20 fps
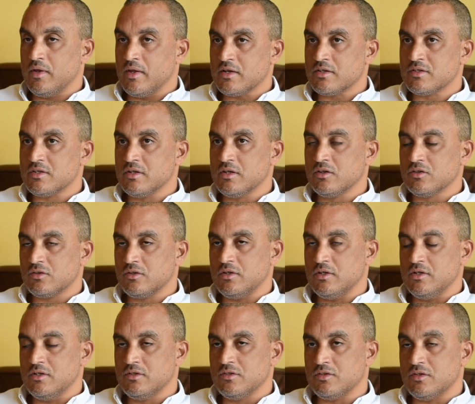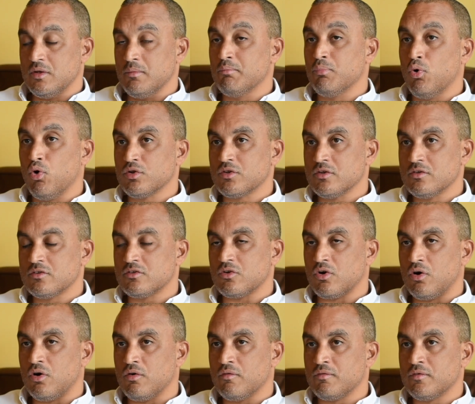The next thing is the
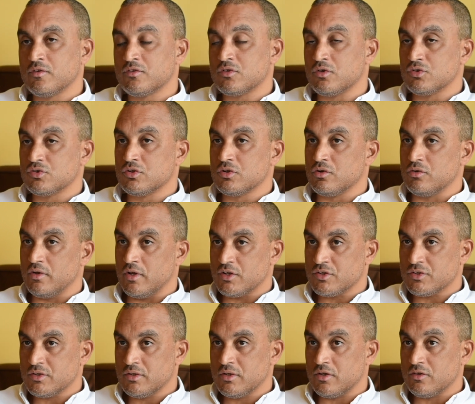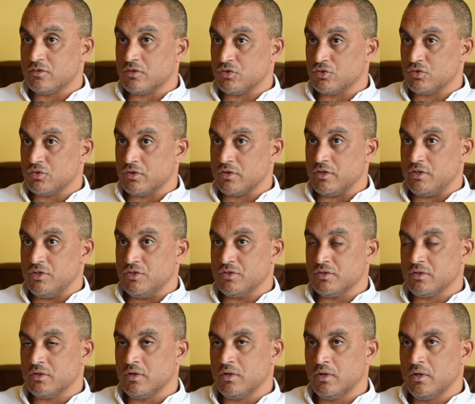importance of social connection and social
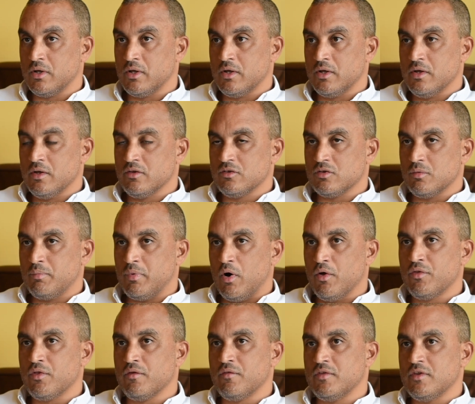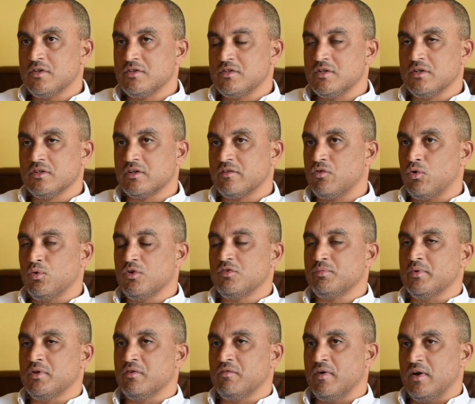cohesion. So both of these things have
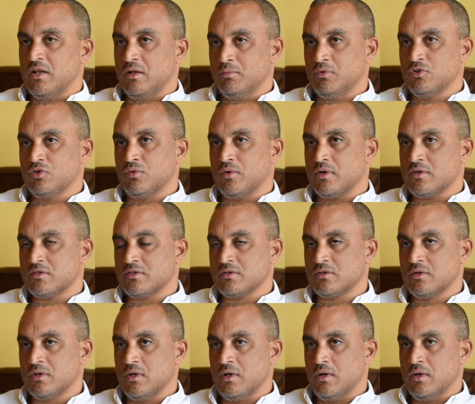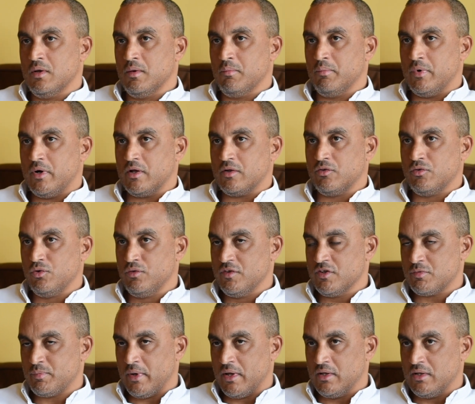always been available to us, but
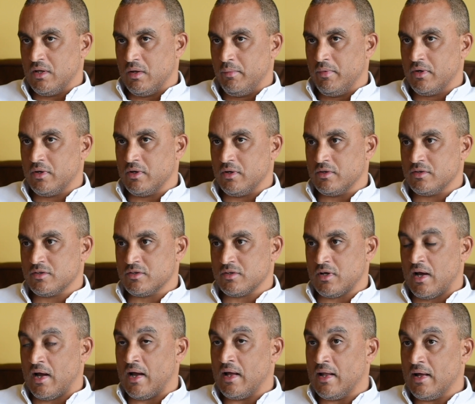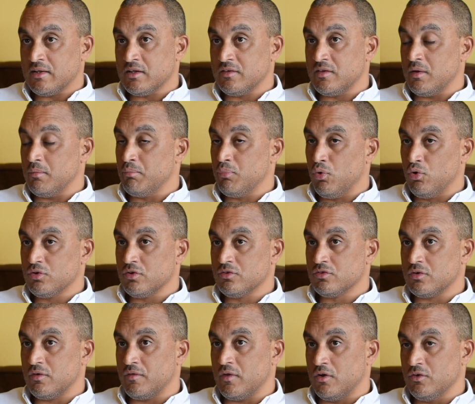through this pandemic it's highlighted the
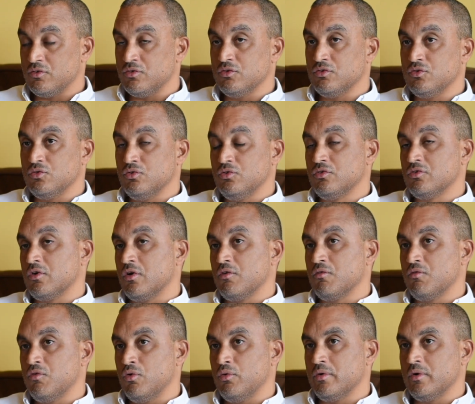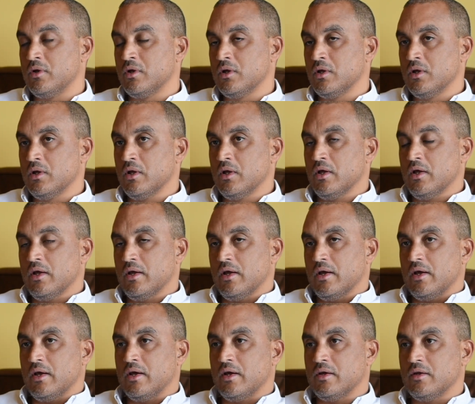importance of those two tools going forward.
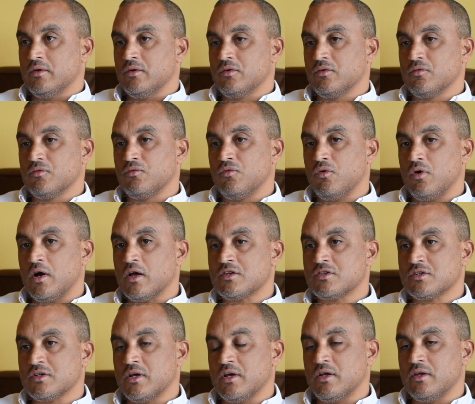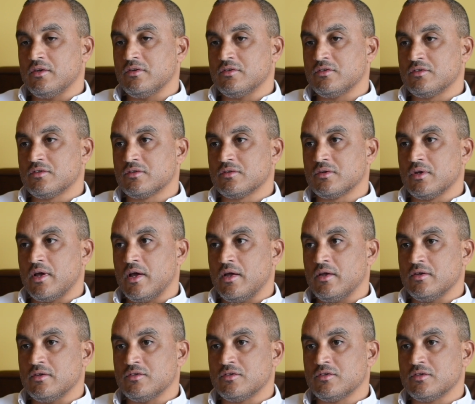And for us
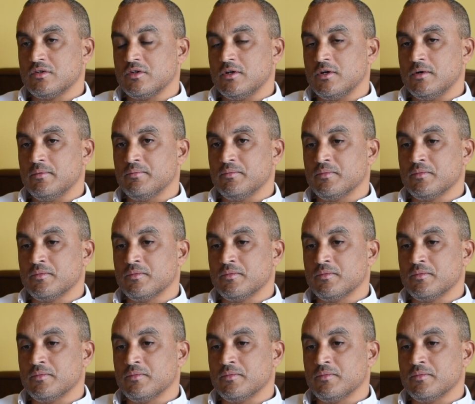as